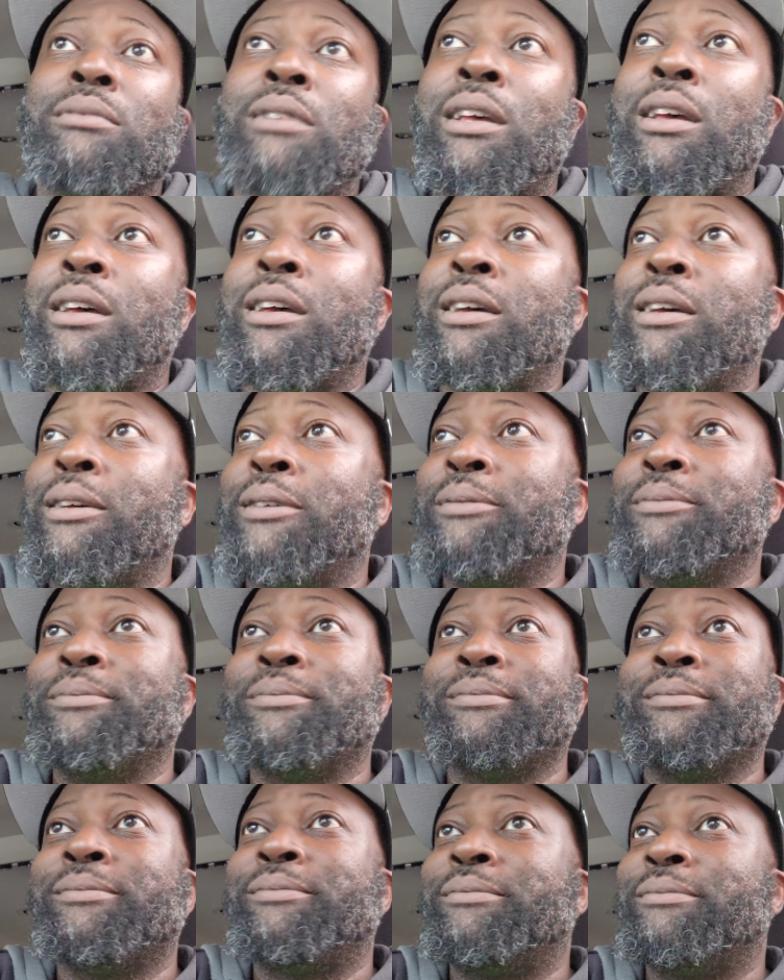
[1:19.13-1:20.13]
Um,
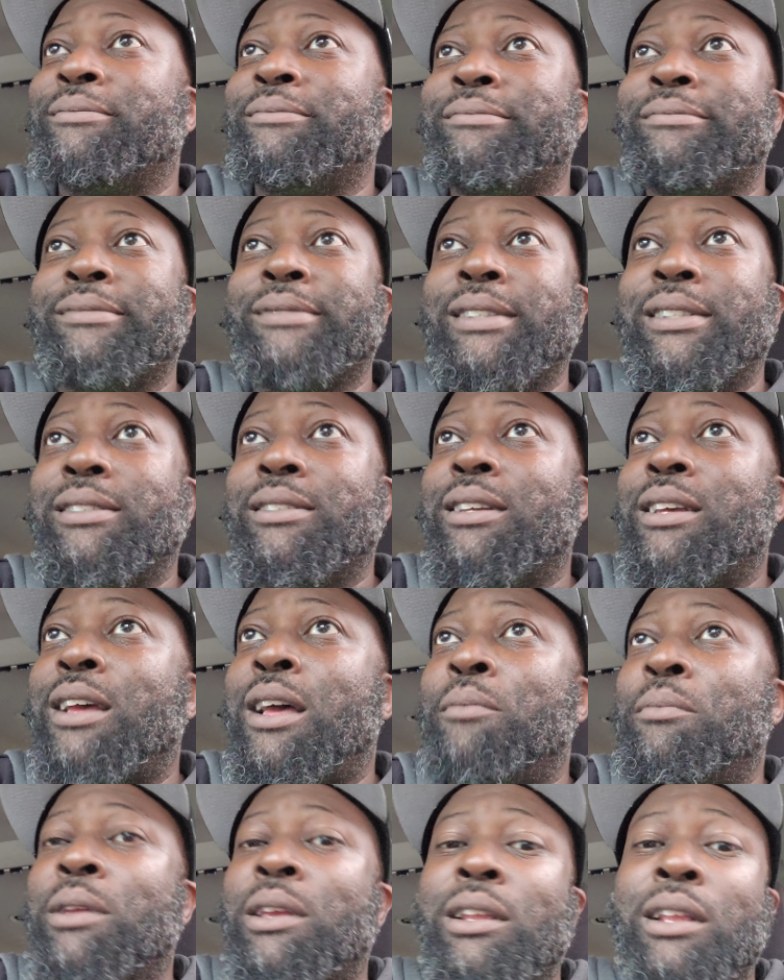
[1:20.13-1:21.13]

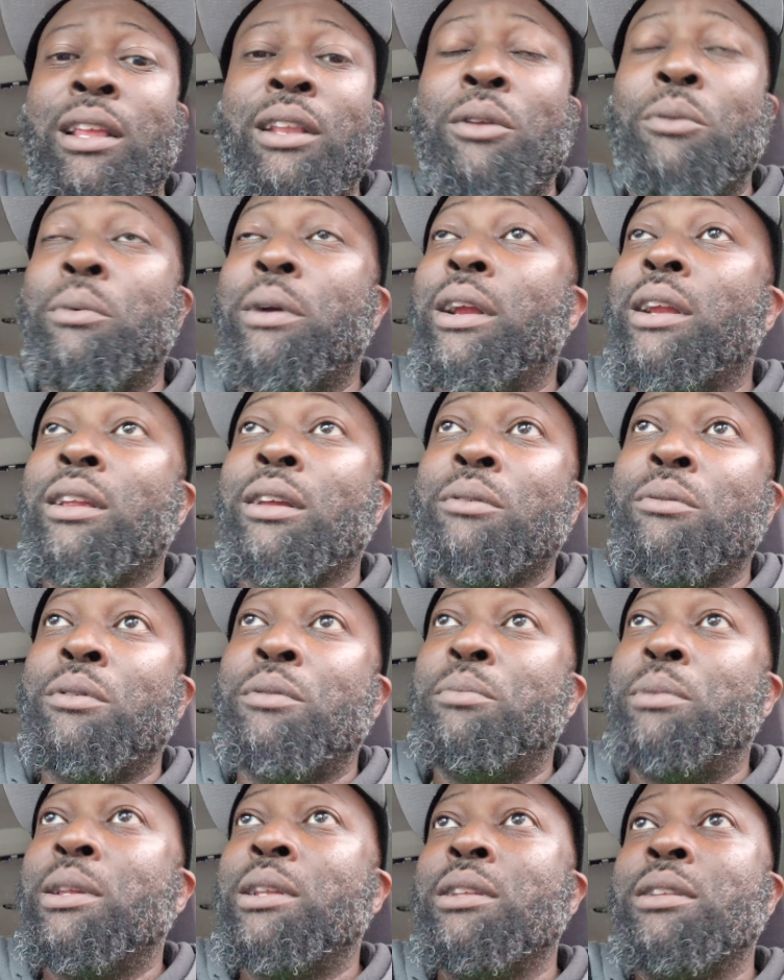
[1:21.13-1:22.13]
I mean, anywhere. Yeah,
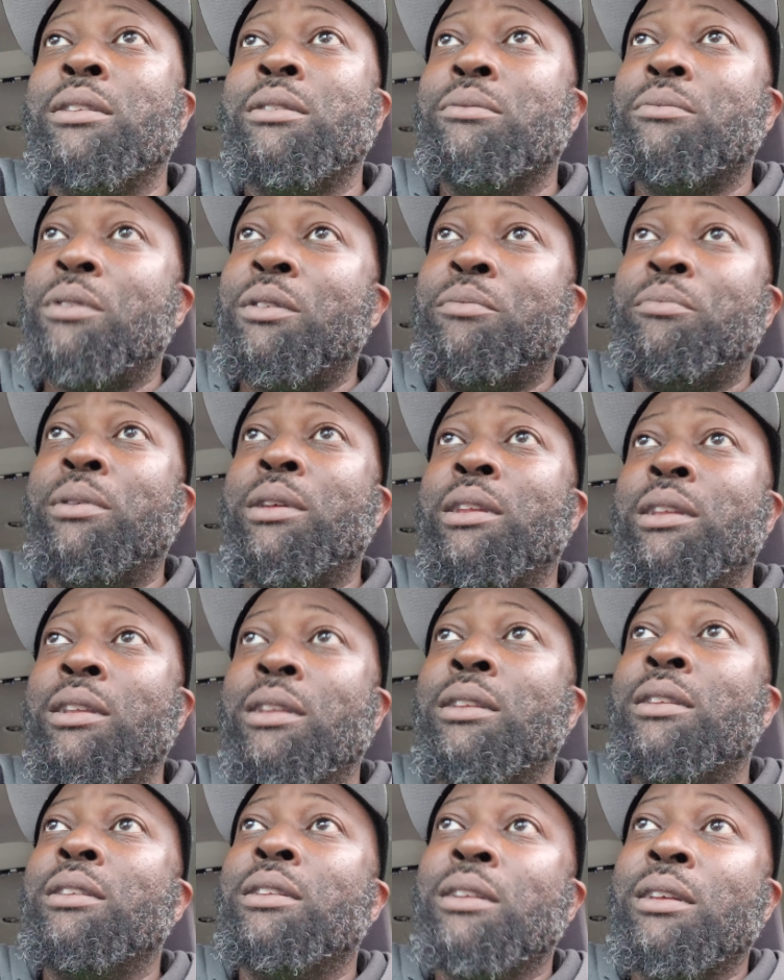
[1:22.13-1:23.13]
we've been we've
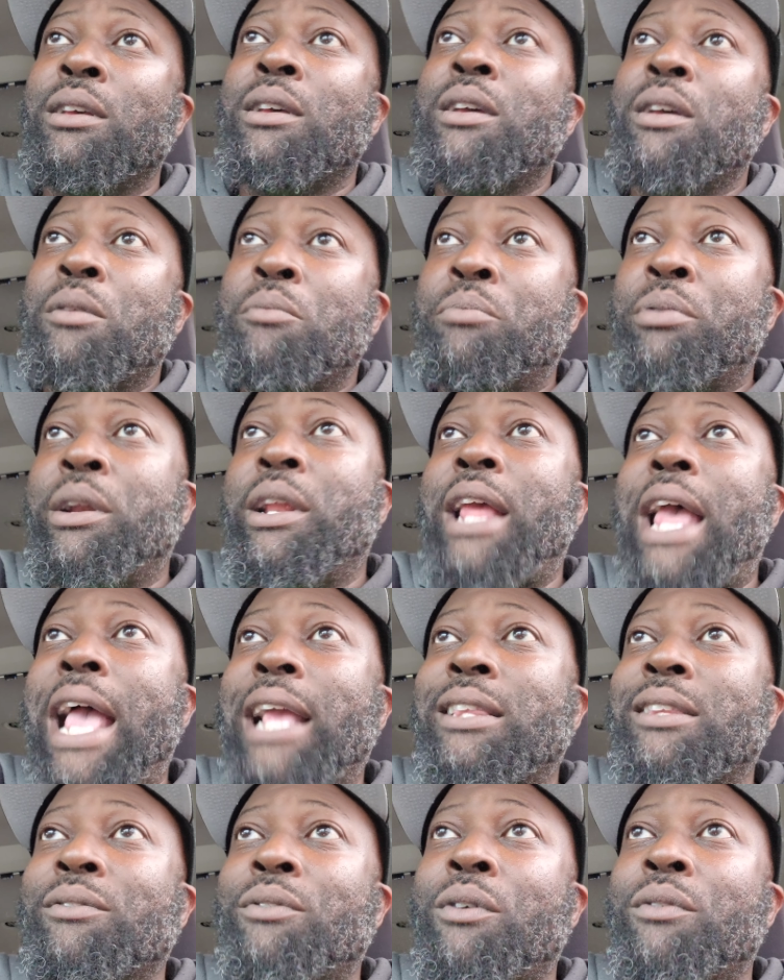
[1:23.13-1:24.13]
been pretty
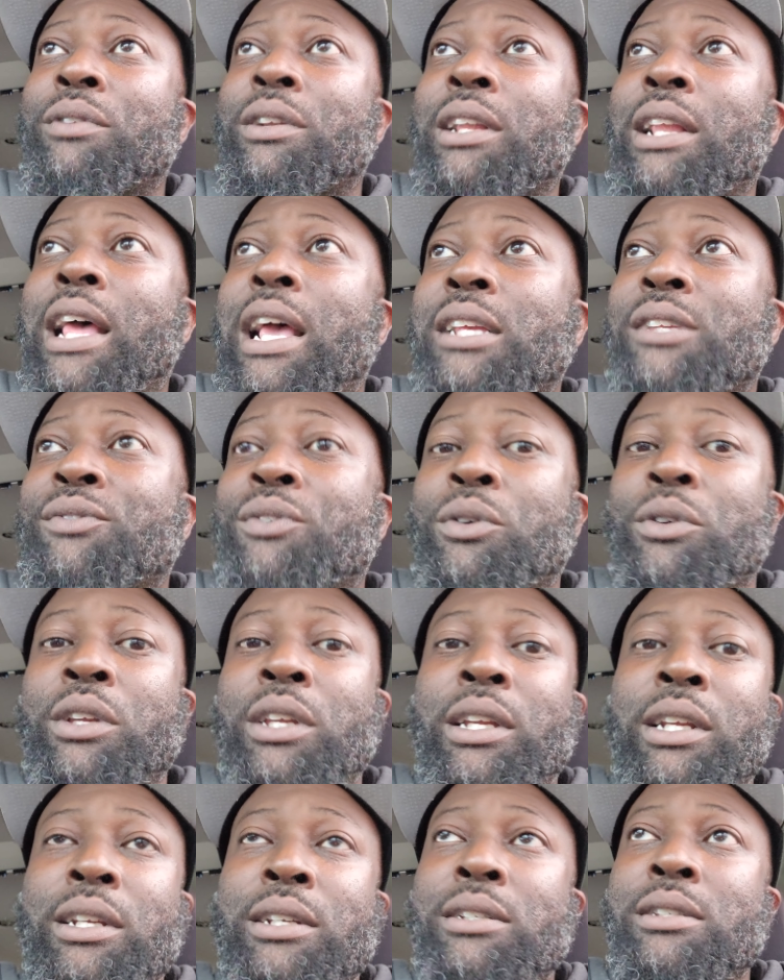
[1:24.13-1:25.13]
active over the last four
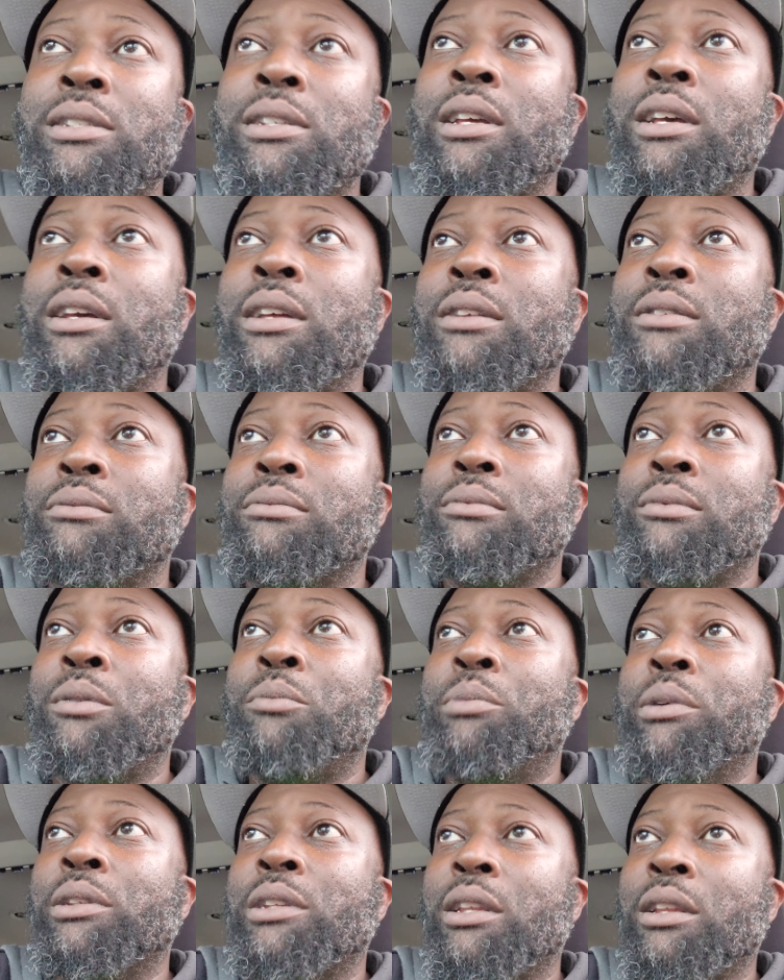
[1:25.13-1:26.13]
years. Um,
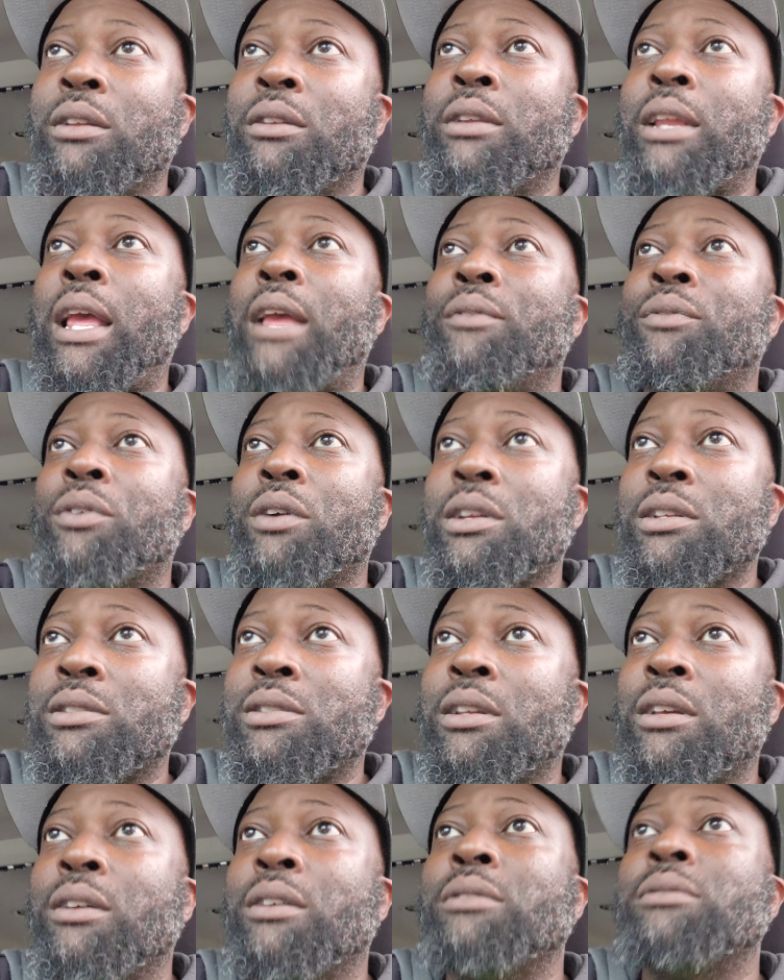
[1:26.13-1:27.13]
built a little name for
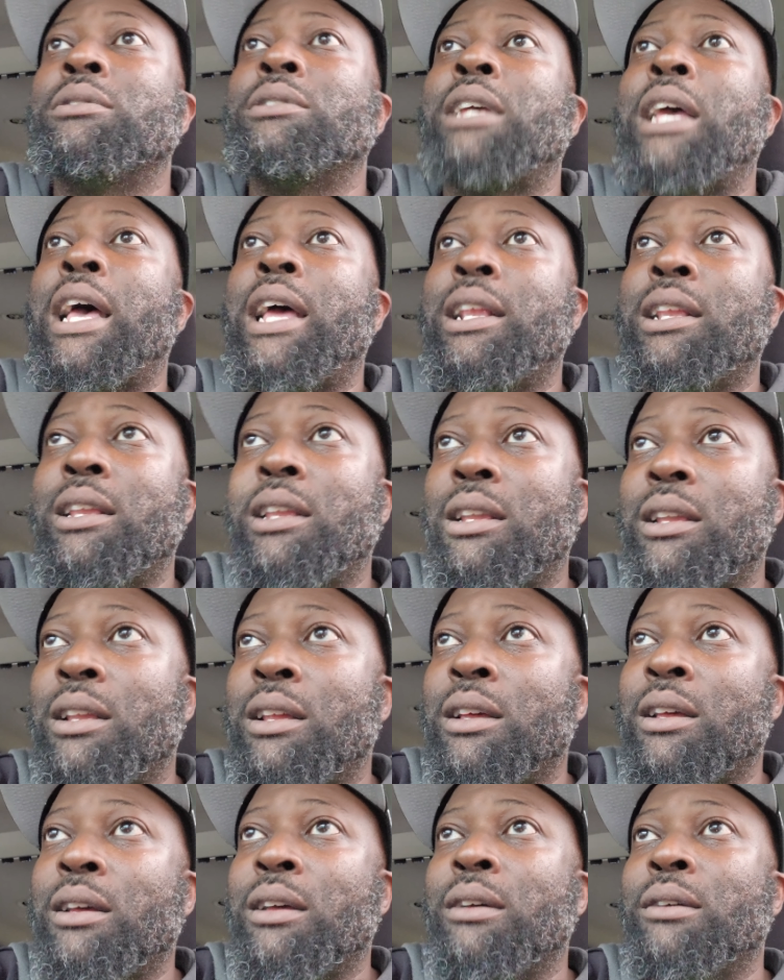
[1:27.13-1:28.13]
ourselves. Got
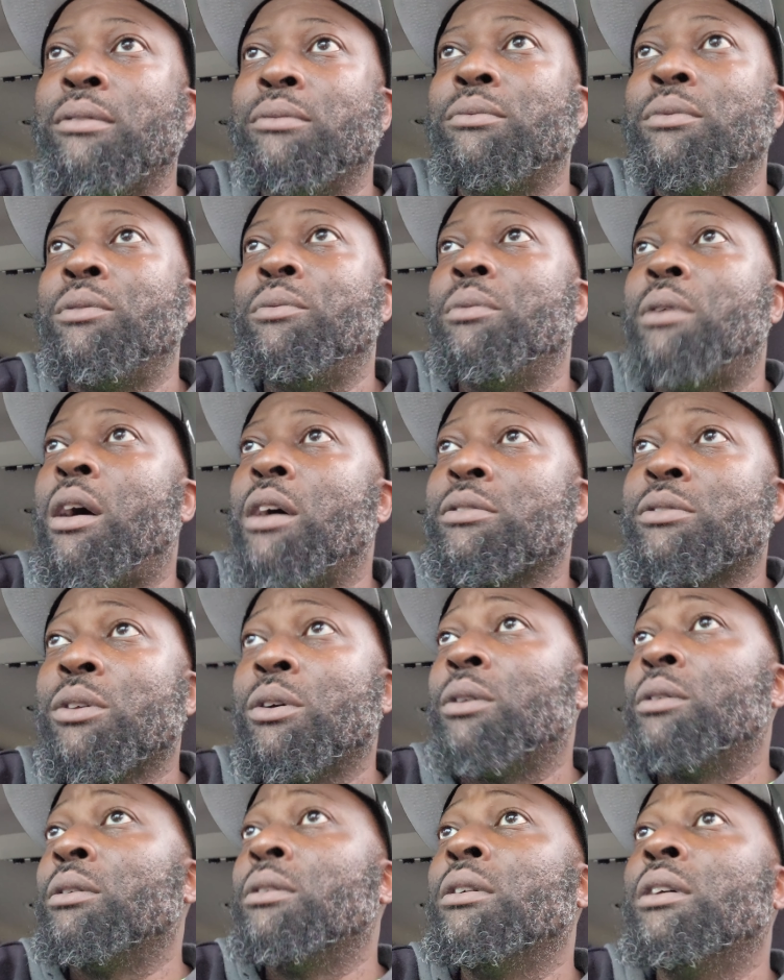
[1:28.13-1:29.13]
uh,
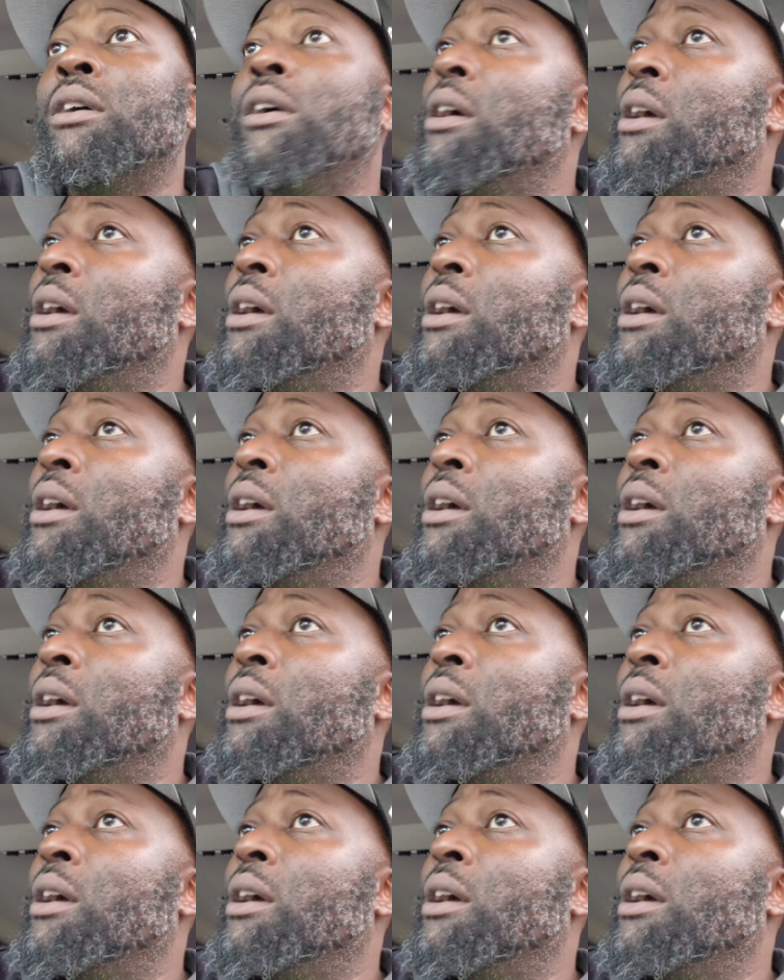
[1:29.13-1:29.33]
also